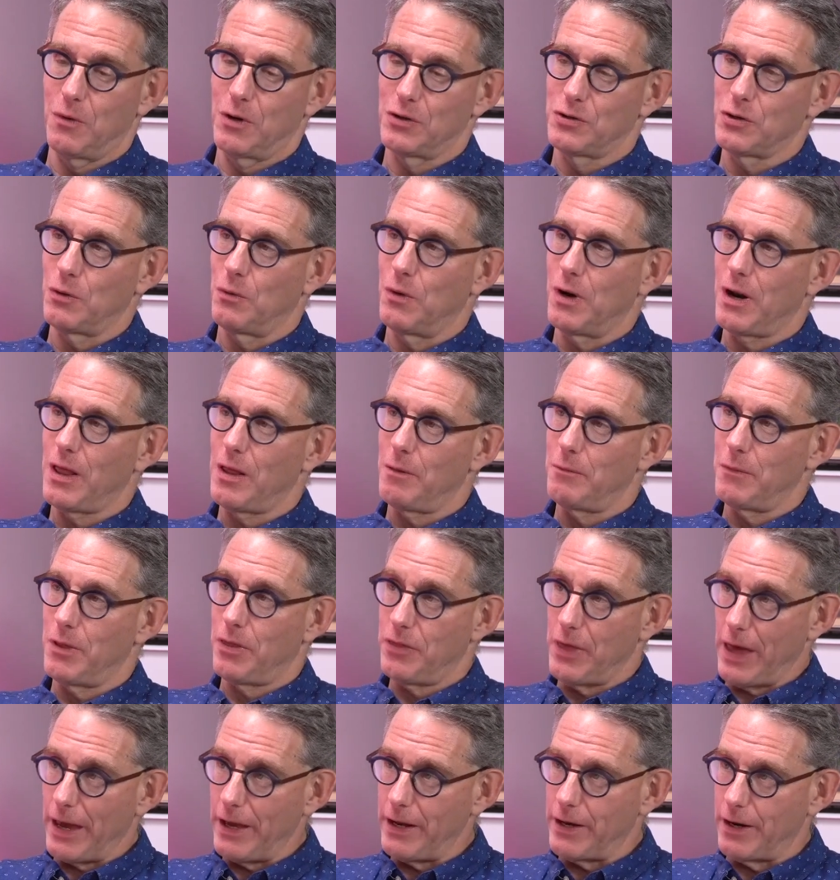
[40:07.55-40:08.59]
So one of them,
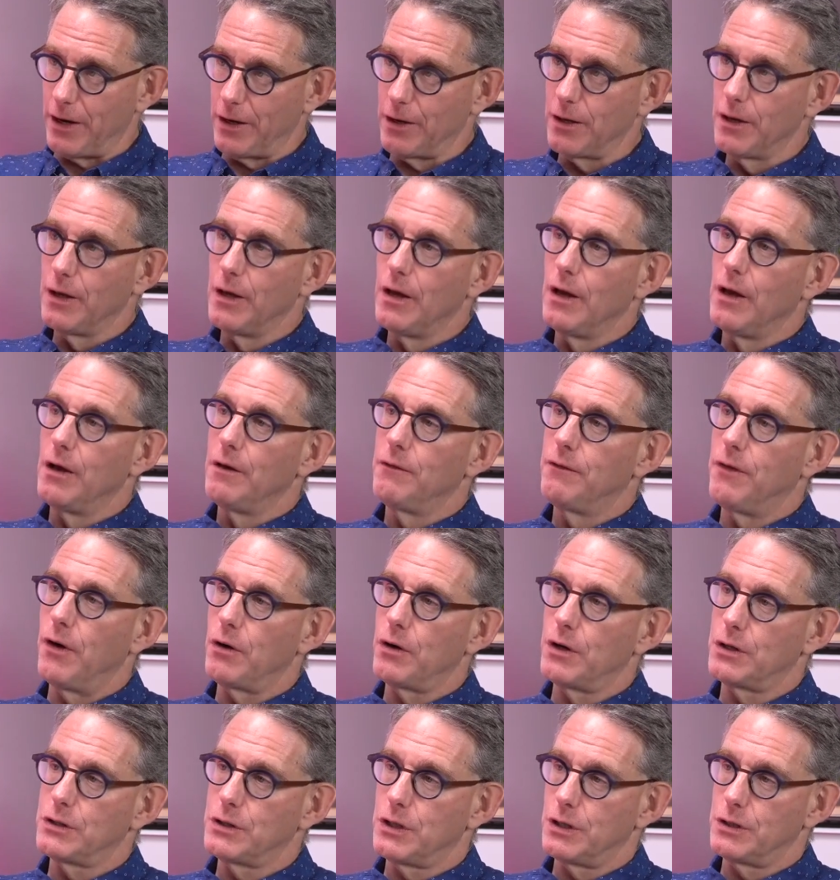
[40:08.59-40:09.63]
Theta,
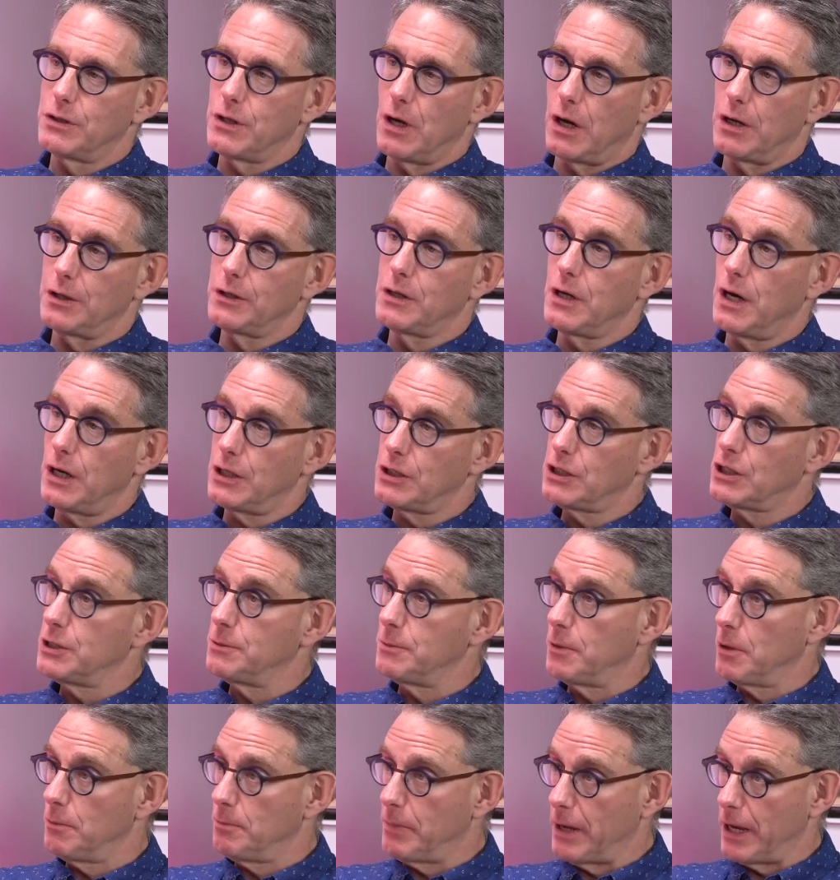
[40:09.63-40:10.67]
focuses on
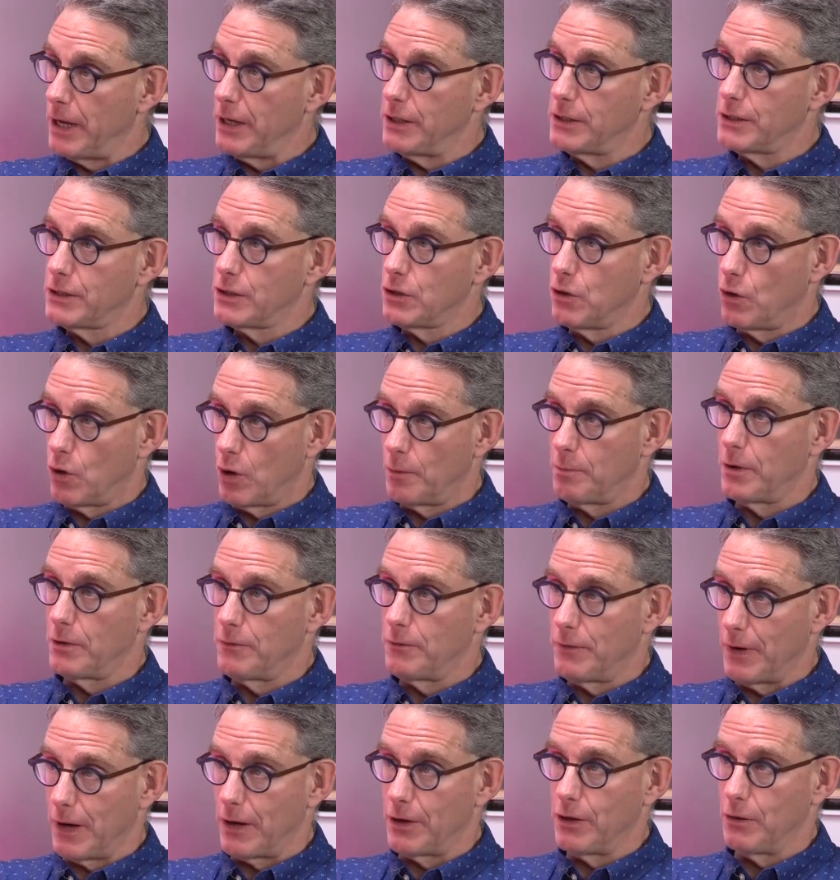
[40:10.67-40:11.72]
customer-based corporate
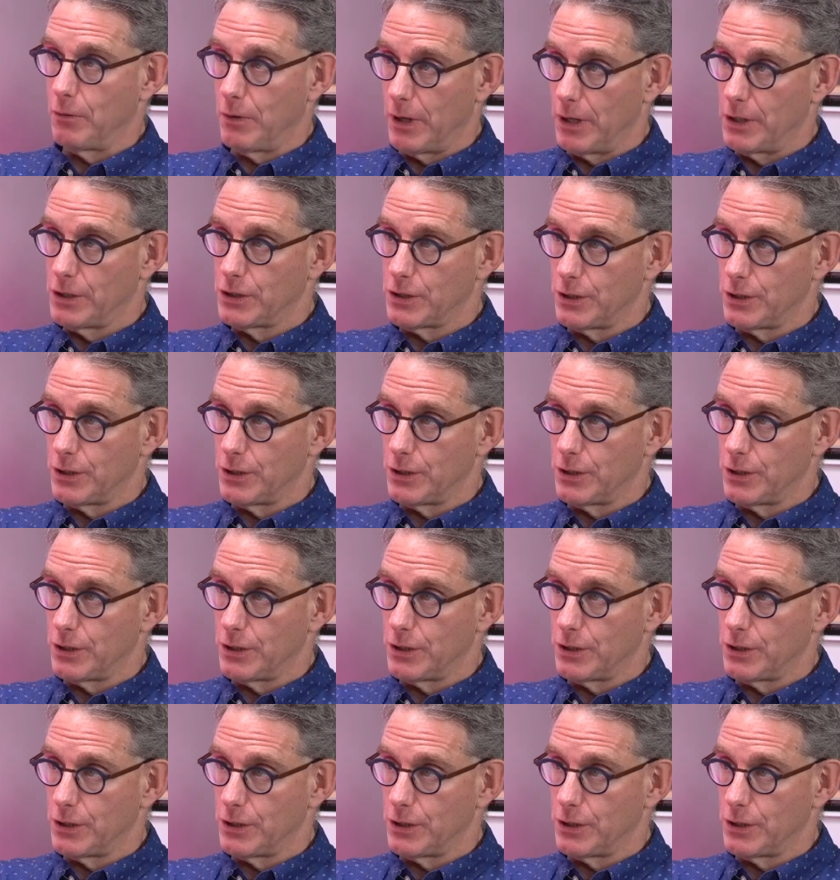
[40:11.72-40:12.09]
valuation.